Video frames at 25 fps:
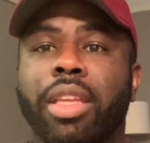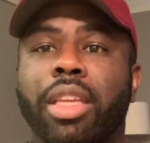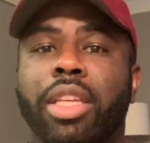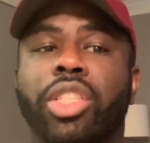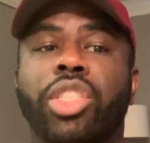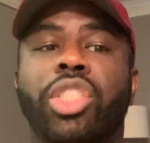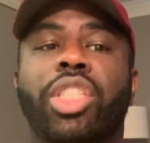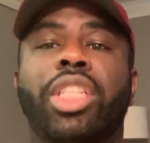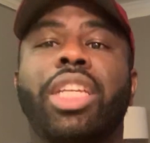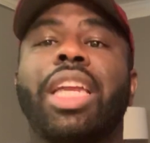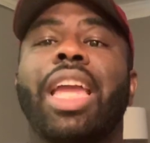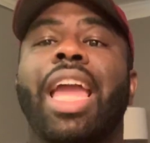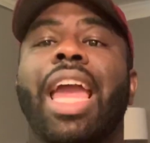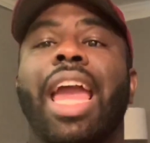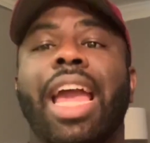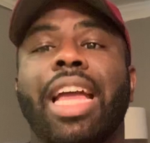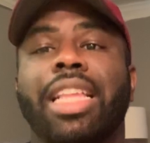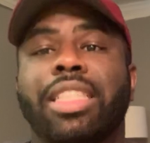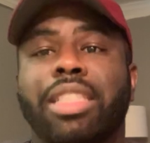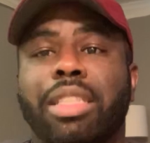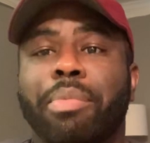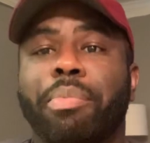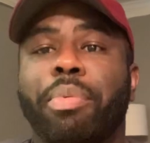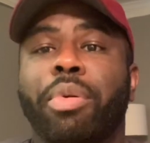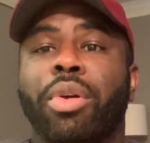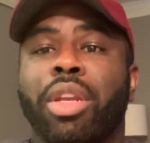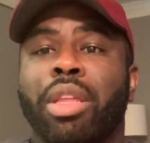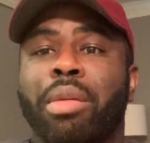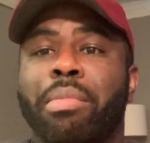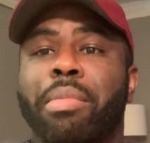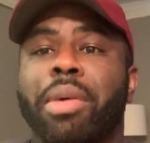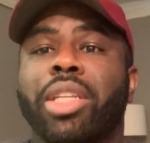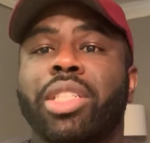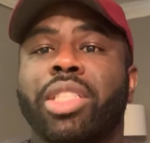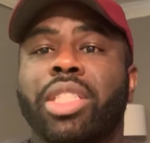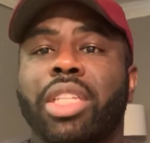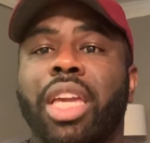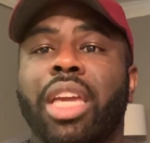She had to pretty
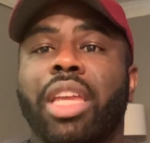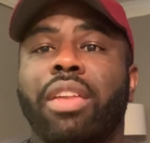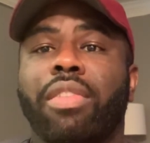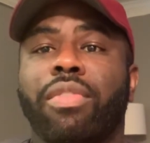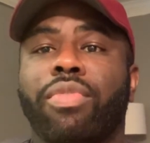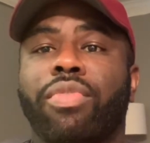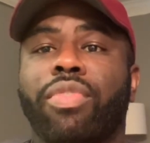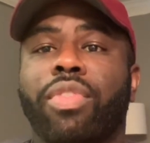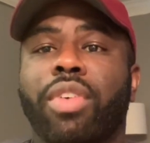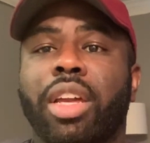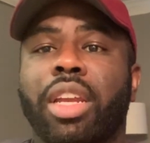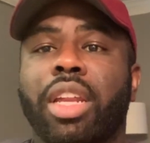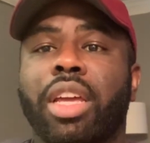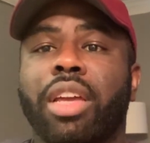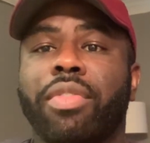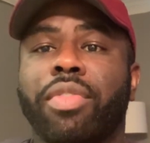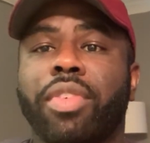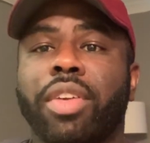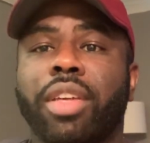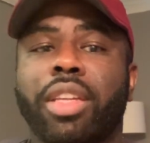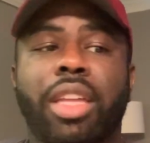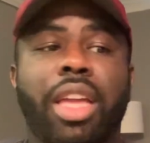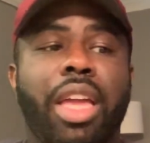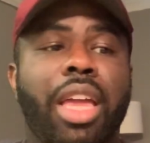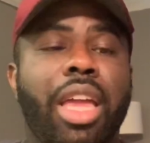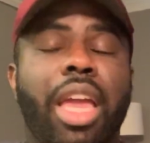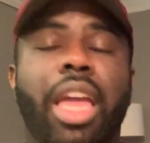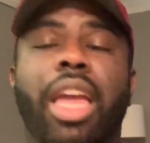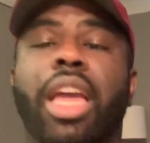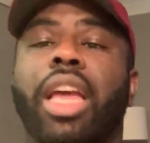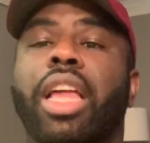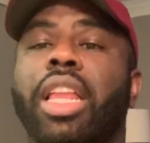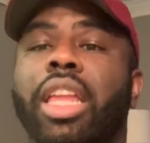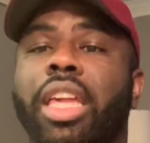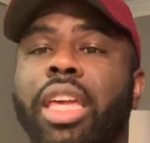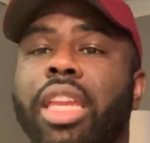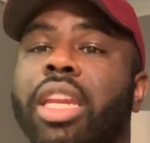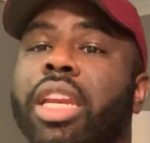much get in front of it
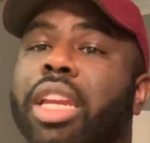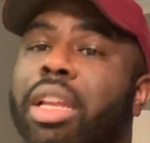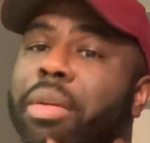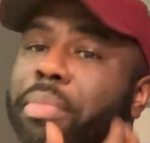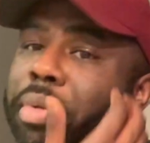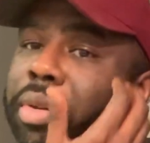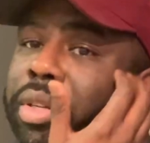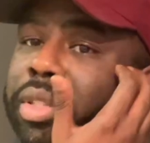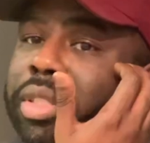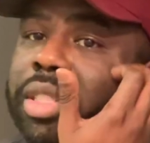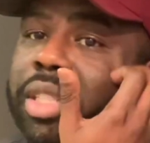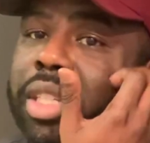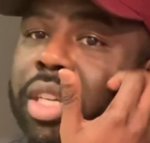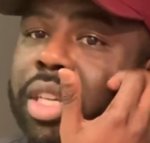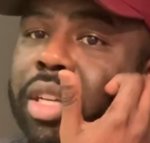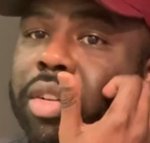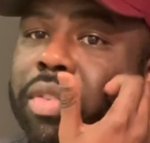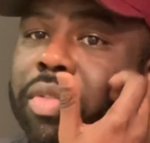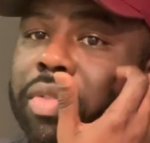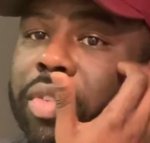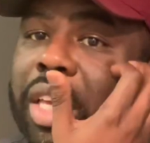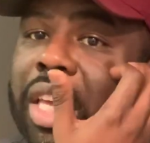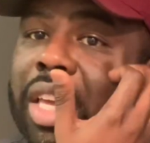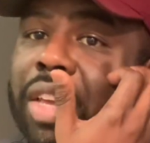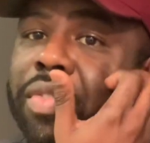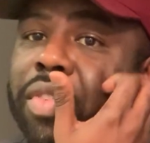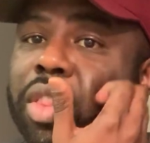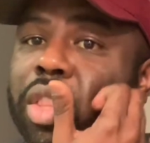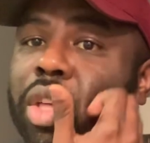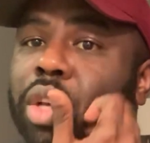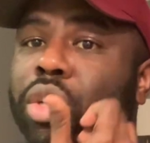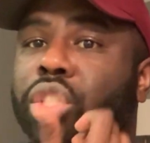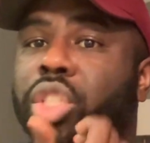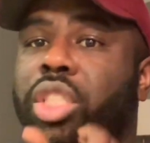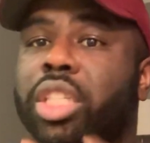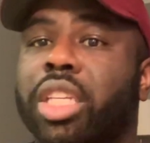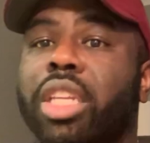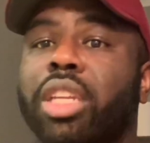and clean it up herself, even
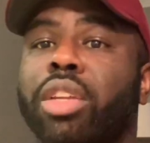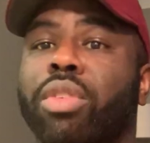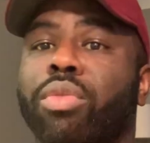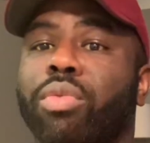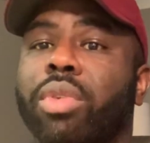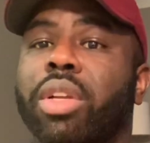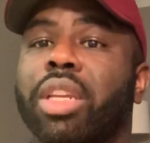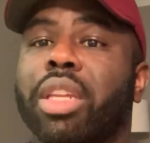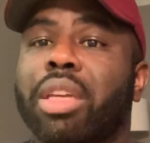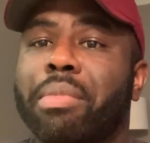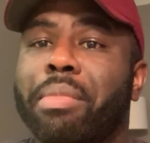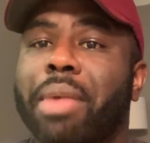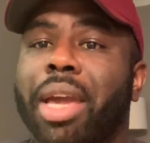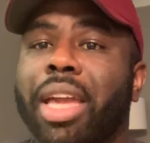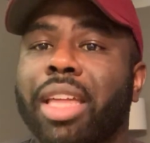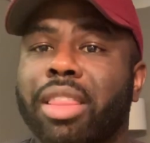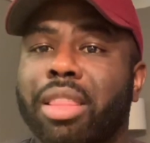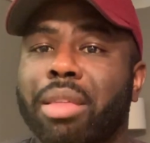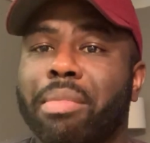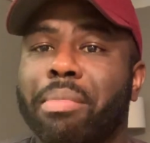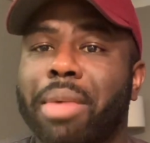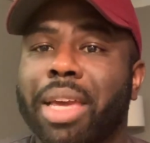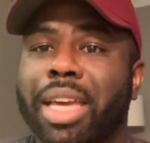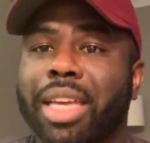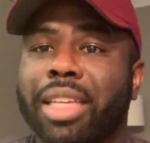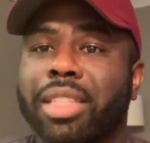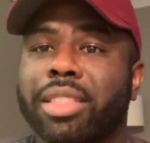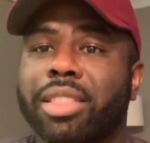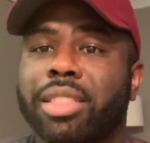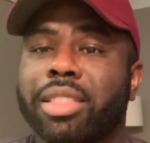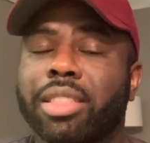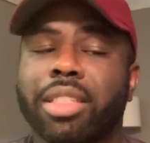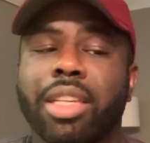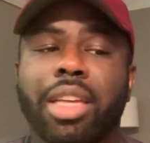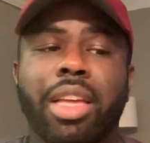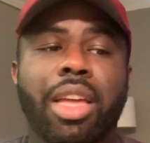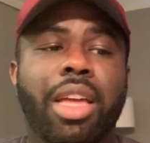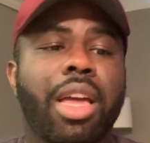though she didn't really make the
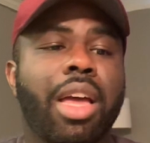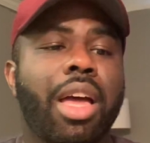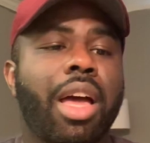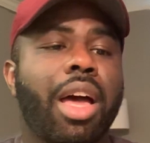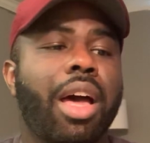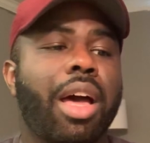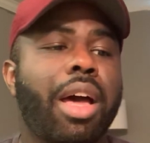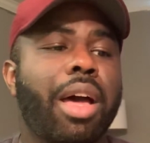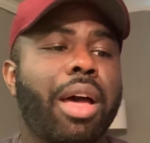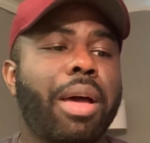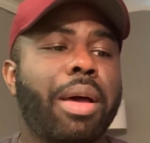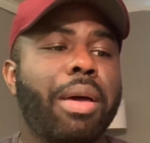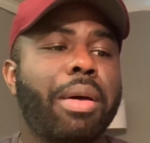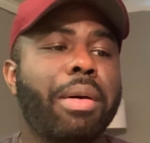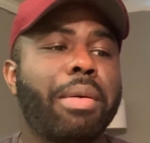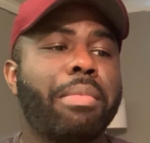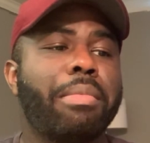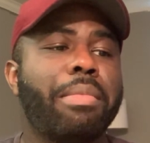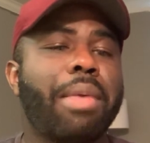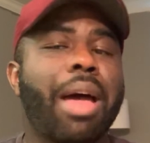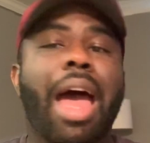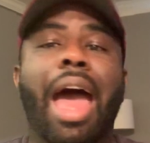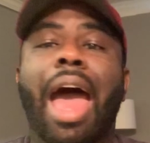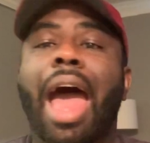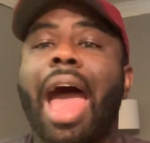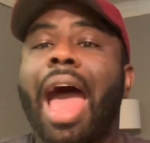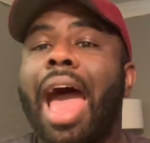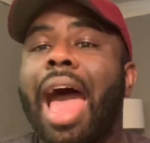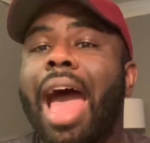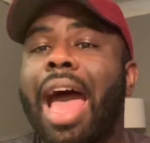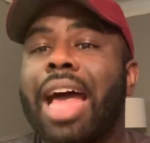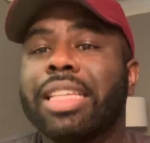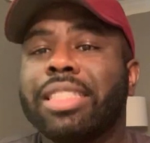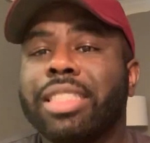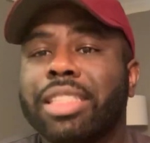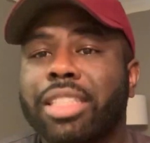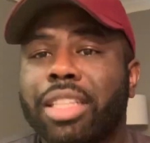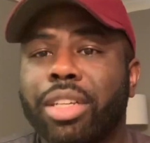mess.
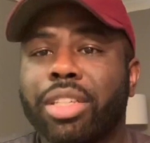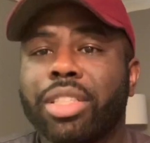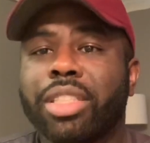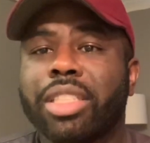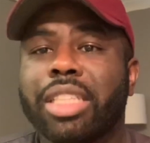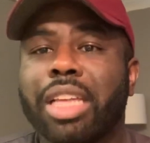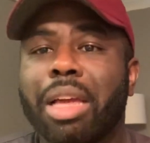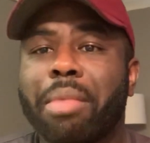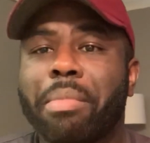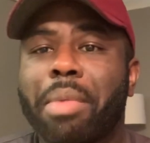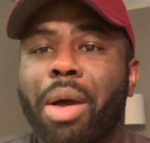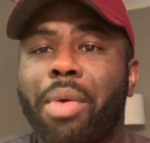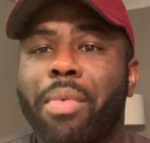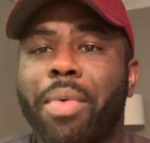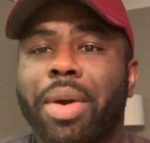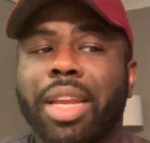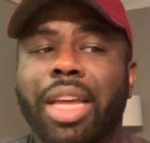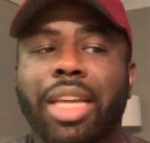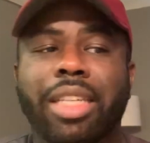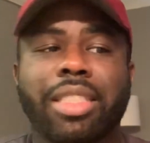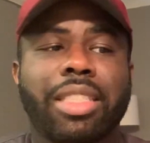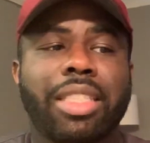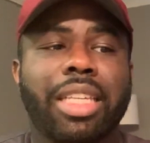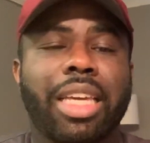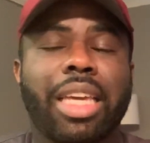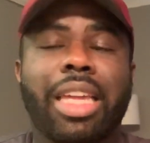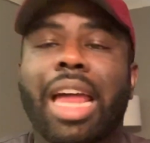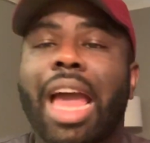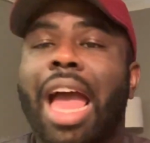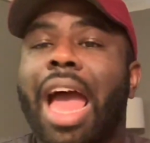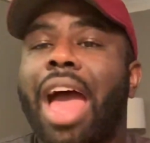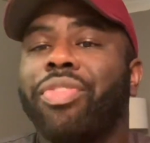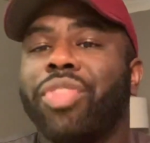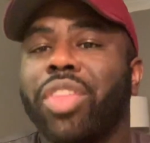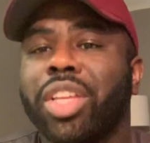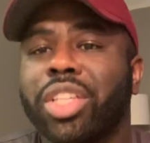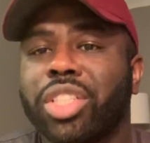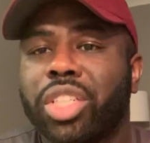I still stand by what I said.
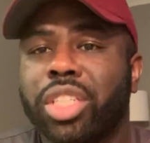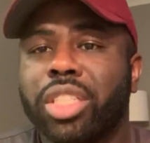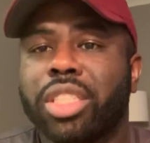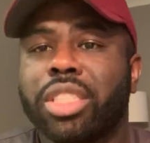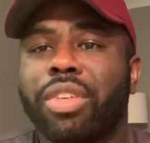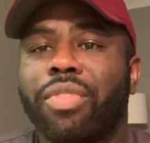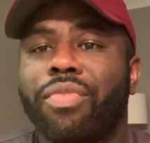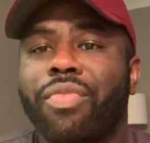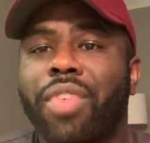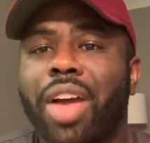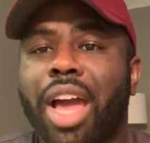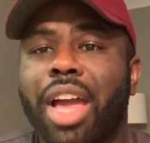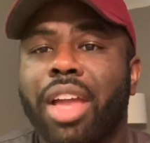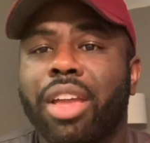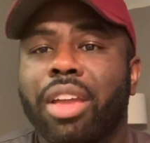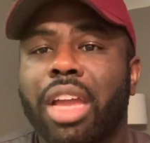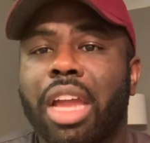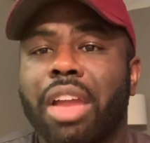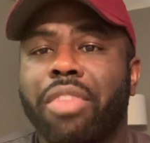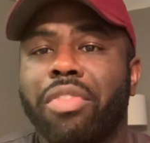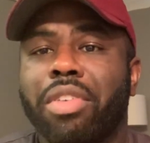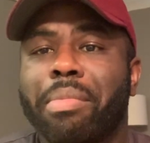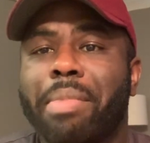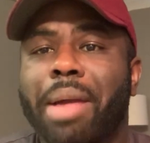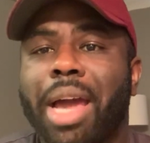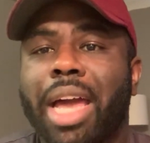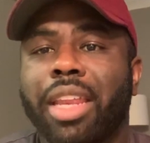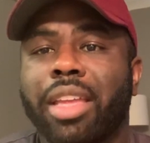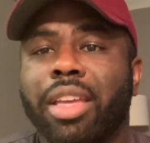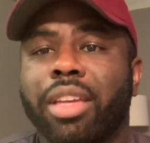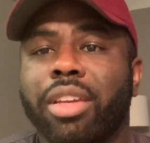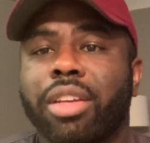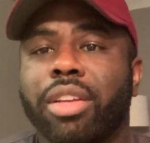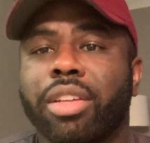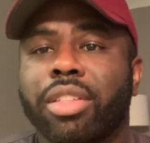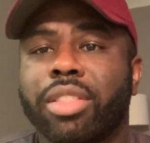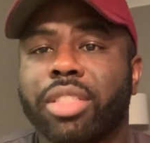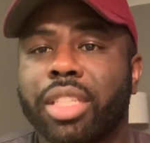I think she should fire everybody
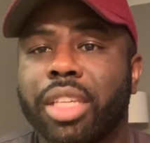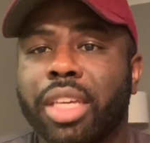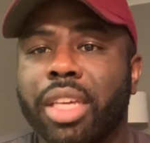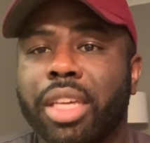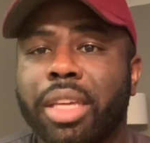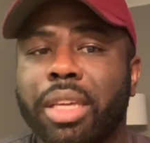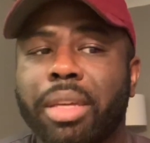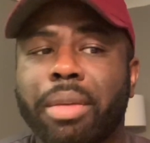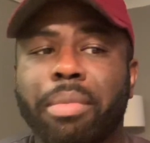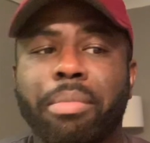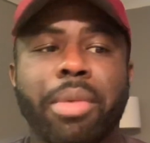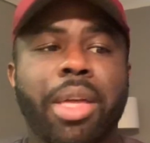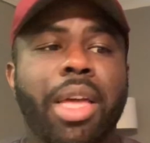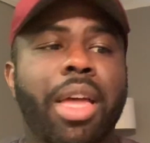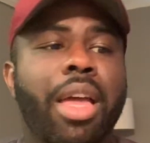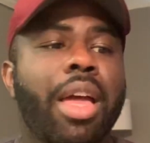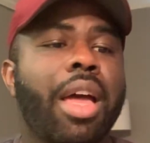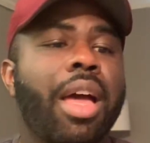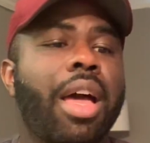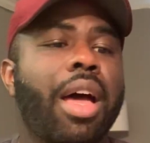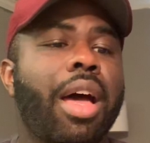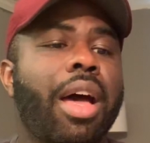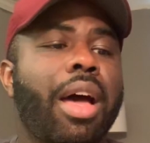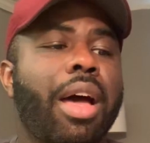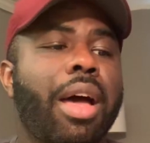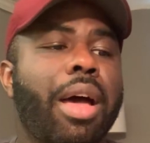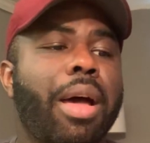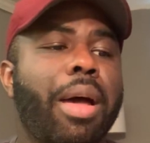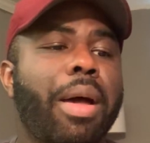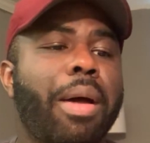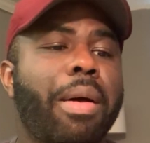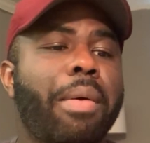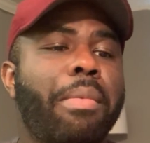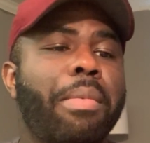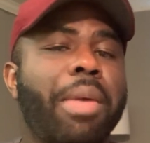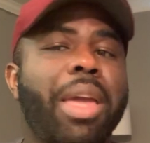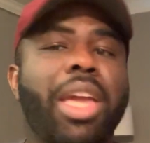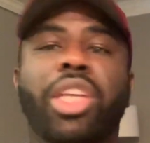in her team.
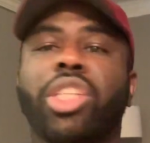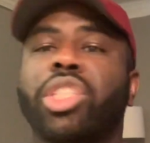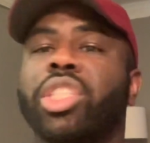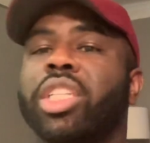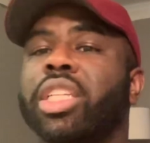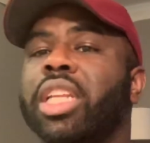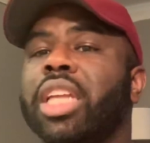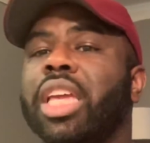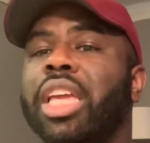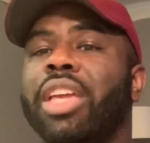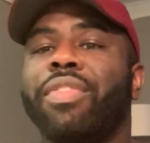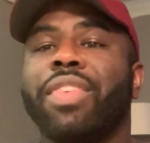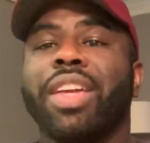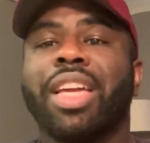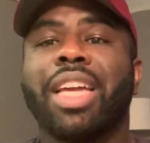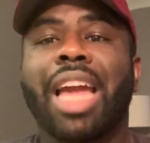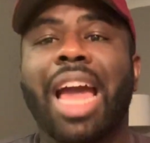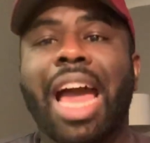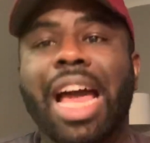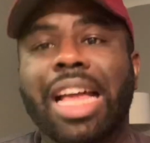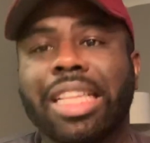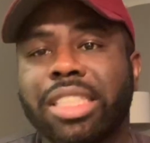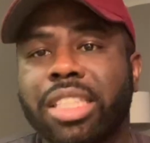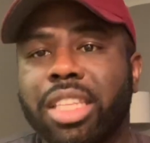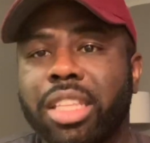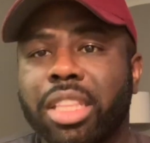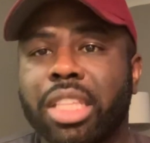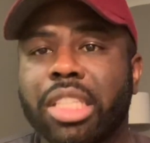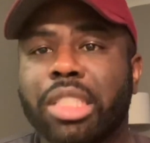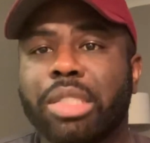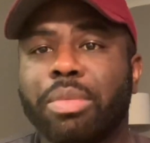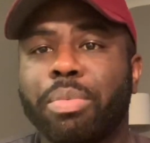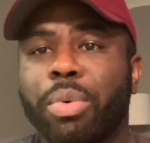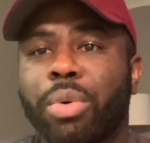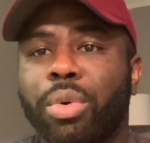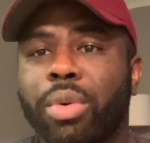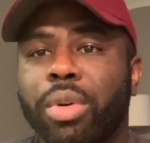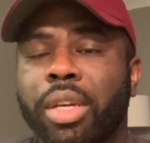It shouldn't have even got to this
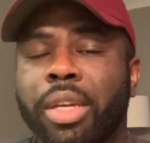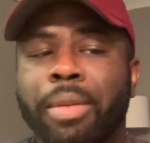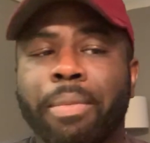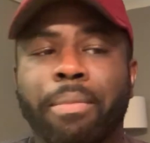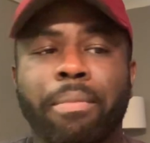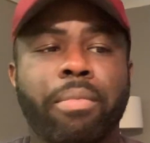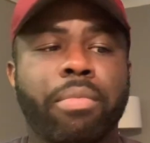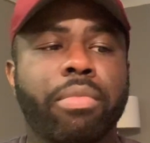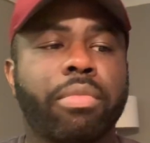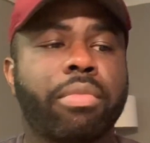point.